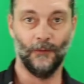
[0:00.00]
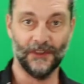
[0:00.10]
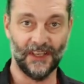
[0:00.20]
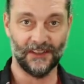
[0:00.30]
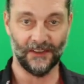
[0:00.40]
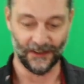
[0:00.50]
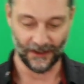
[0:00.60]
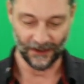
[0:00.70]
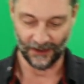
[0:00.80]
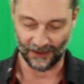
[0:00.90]
And once that's on
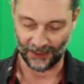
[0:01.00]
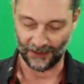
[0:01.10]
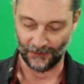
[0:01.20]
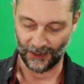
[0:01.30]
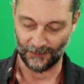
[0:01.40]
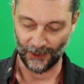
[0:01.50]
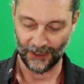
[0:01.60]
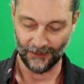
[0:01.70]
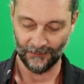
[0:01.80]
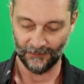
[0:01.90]
there, you can test out the
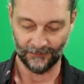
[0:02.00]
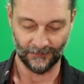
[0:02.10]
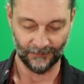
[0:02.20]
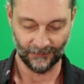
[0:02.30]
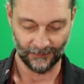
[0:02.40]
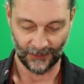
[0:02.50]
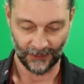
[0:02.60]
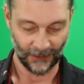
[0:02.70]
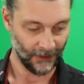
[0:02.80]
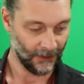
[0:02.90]
spring.
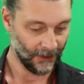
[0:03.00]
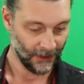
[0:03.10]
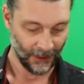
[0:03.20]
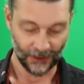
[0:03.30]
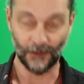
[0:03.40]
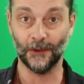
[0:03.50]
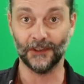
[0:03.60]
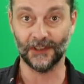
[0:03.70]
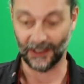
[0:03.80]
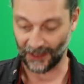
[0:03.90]
Should work
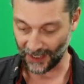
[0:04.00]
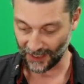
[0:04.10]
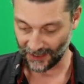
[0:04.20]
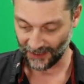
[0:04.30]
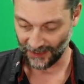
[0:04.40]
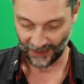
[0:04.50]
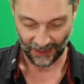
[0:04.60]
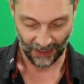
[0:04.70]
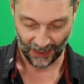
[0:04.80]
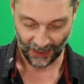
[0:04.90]
just like that.
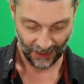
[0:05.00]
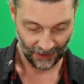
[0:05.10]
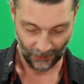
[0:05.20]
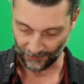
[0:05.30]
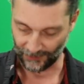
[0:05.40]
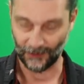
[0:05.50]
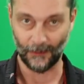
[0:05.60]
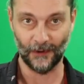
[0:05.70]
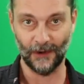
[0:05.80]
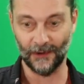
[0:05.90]
And oh, the
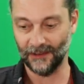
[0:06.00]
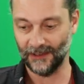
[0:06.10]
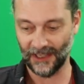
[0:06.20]
rubber nubby.